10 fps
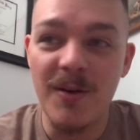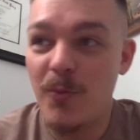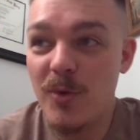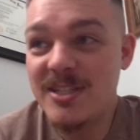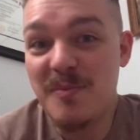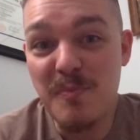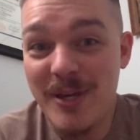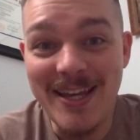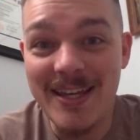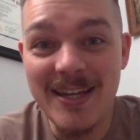wasn't
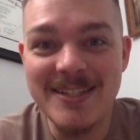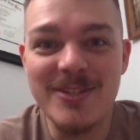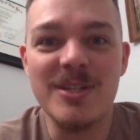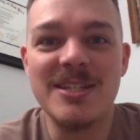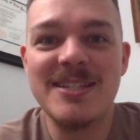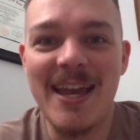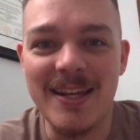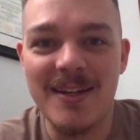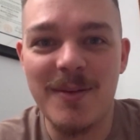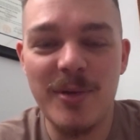big until the
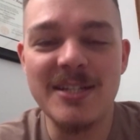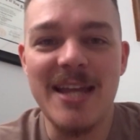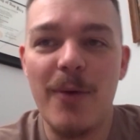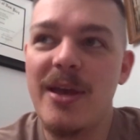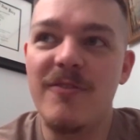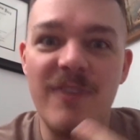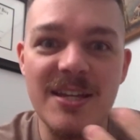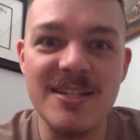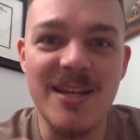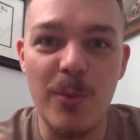second, because now we had
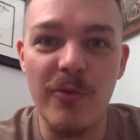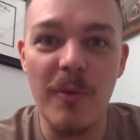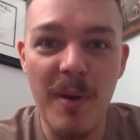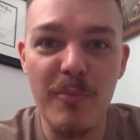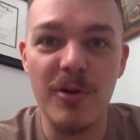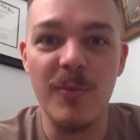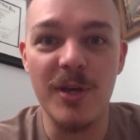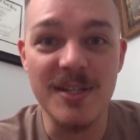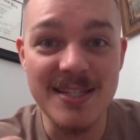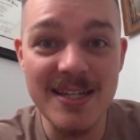faces that we remembered and we
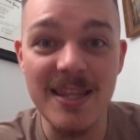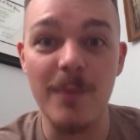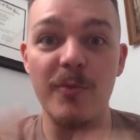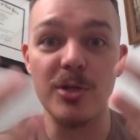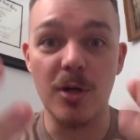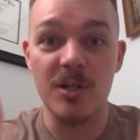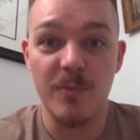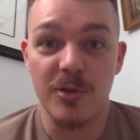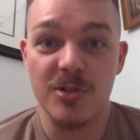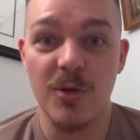could see them and we start to
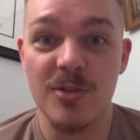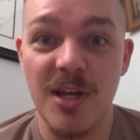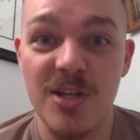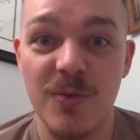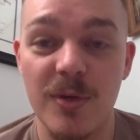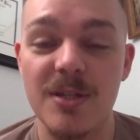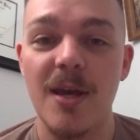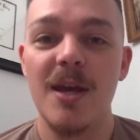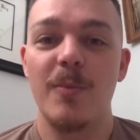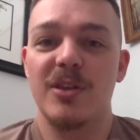build association with.
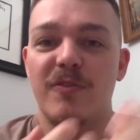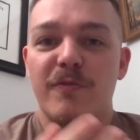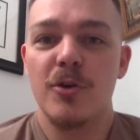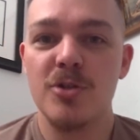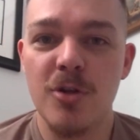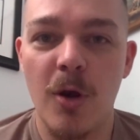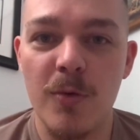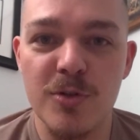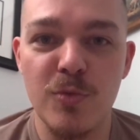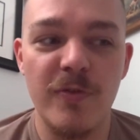But the first Star
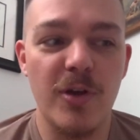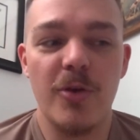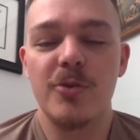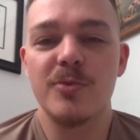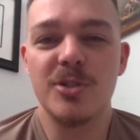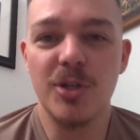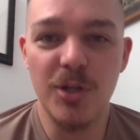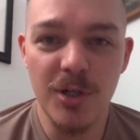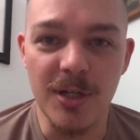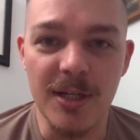Wars movie, although it was
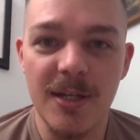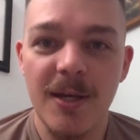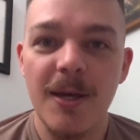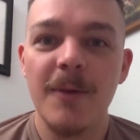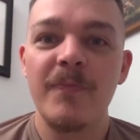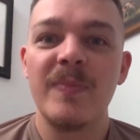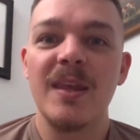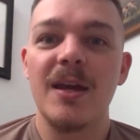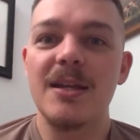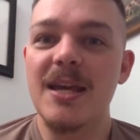good,
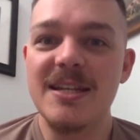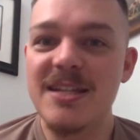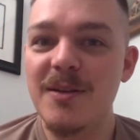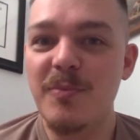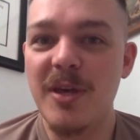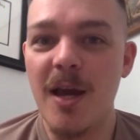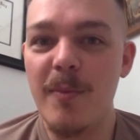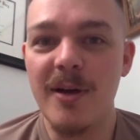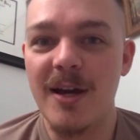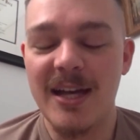it didn't become
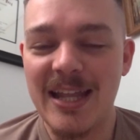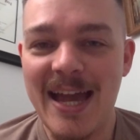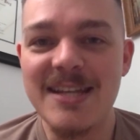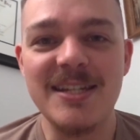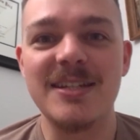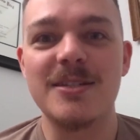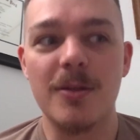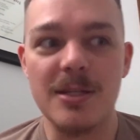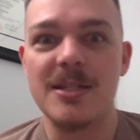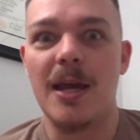a classic until
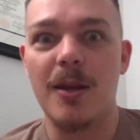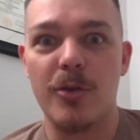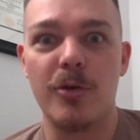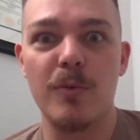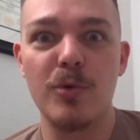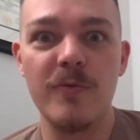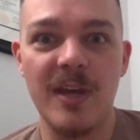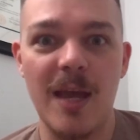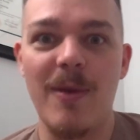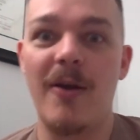the second, third movie
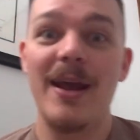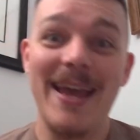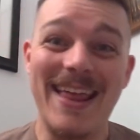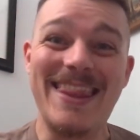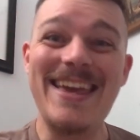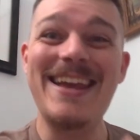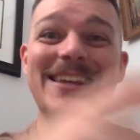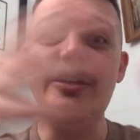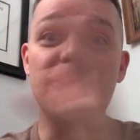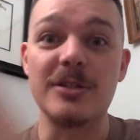came out. And then
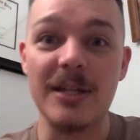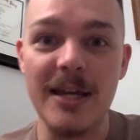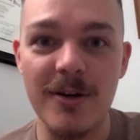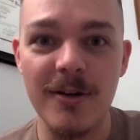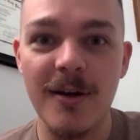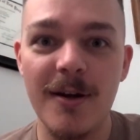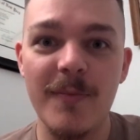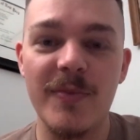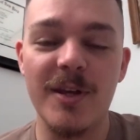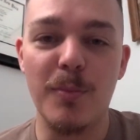years later,
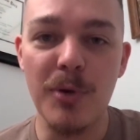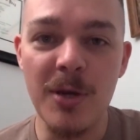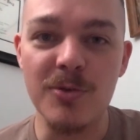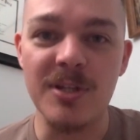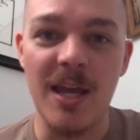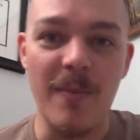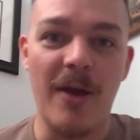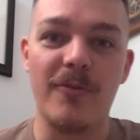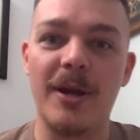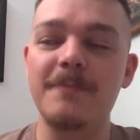the prequels came
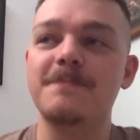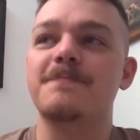out, right?